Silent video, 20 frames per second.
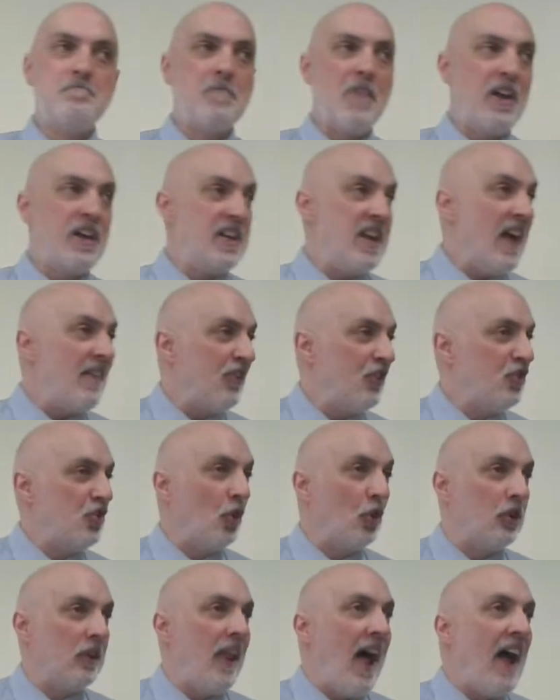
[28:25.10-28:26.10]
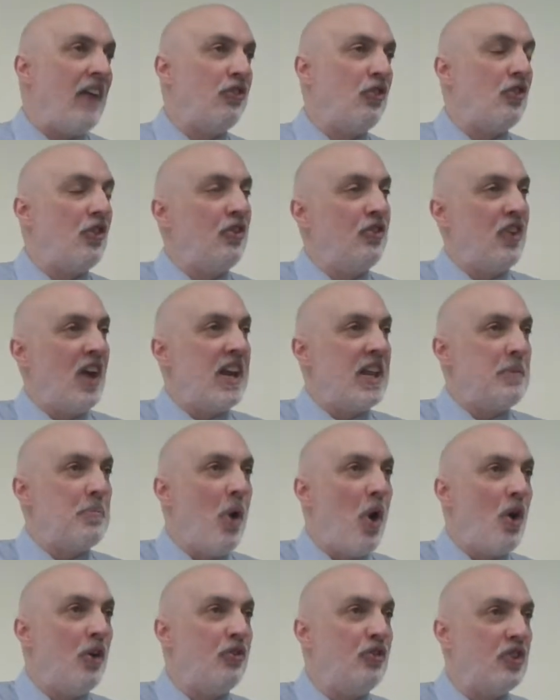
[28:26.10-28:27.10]
He never showed Lazarus any
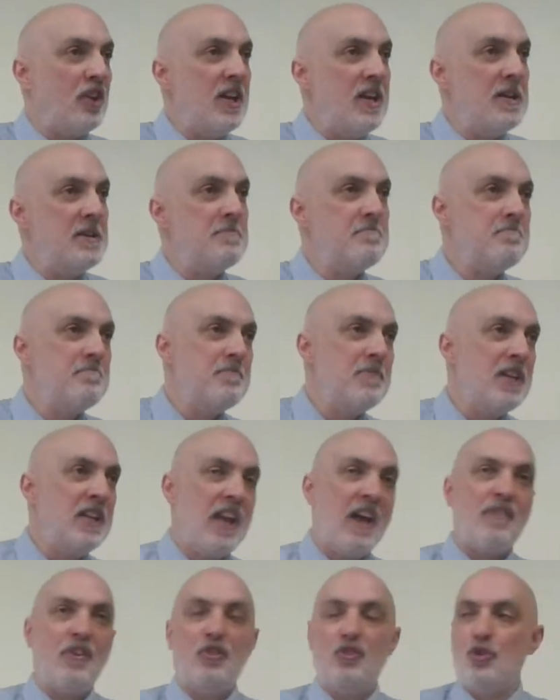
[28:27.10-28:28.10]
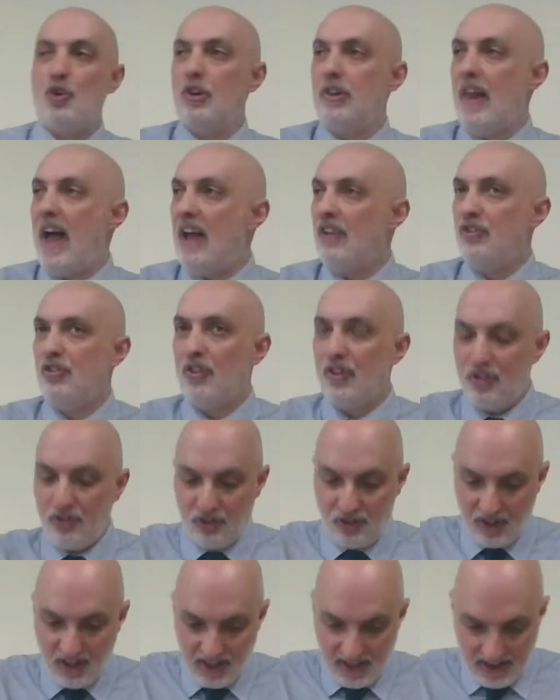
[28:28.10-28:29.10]
mercy. He never showed
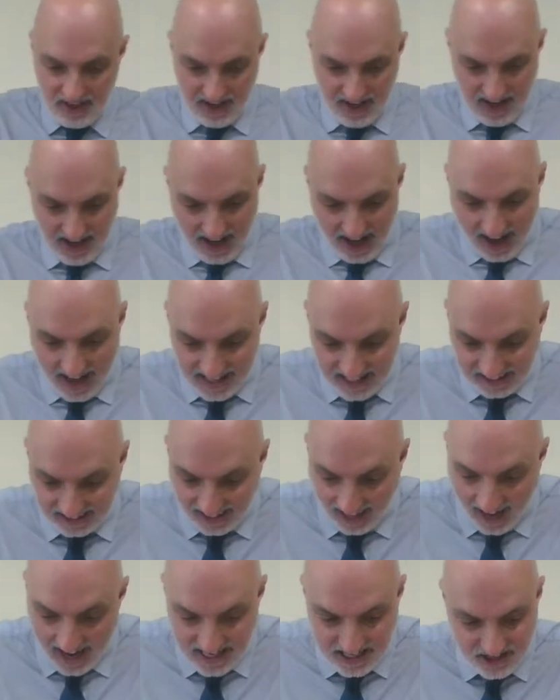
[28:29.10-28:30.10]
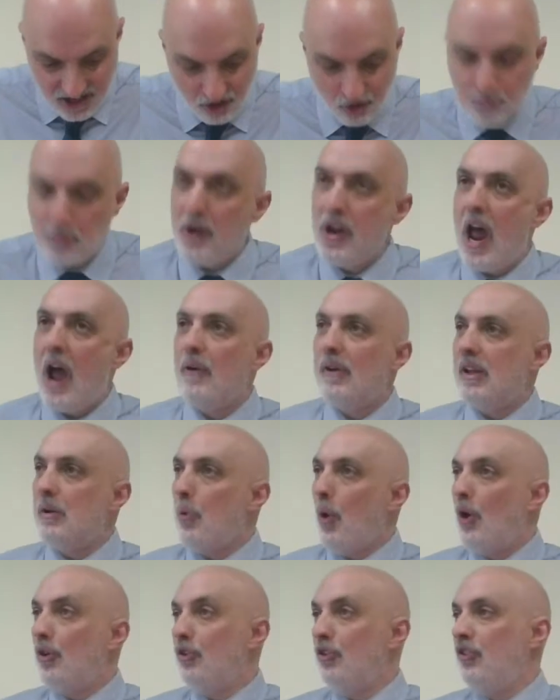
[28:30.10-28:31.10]
Lazarus any kindness, but now he
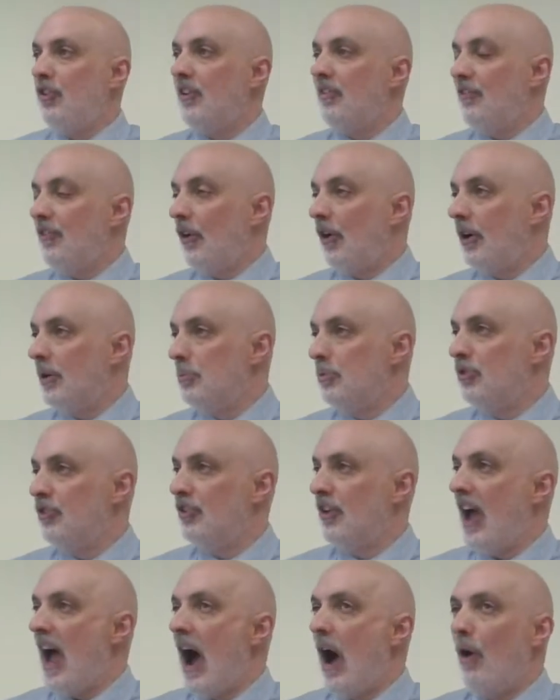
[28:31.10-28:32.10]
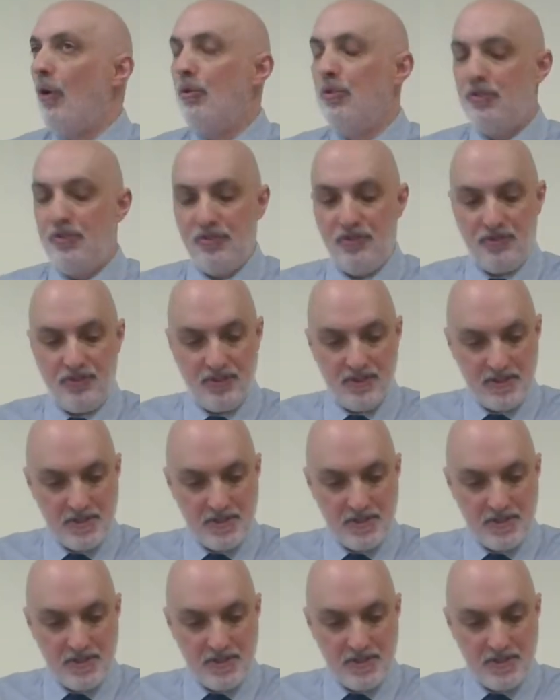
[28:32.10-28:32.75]
wants it for himself.